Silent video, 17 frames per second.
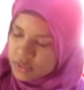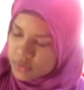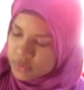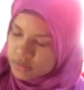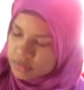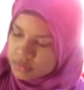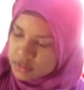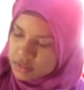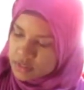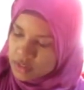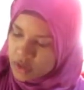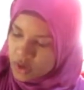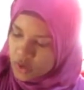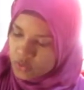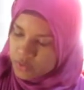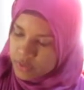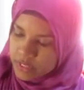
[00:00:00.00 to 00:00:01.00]
with
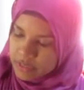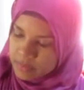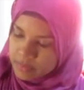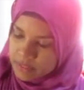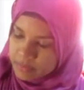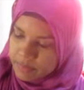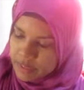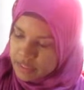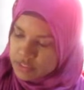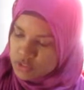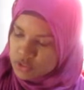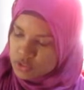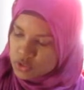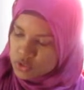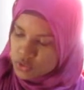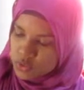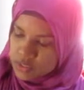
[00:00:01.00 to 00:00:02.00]
our ready-made pasta
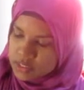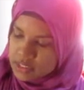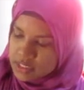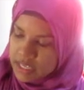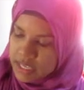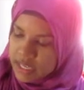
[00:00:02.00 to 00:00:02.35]
sauce.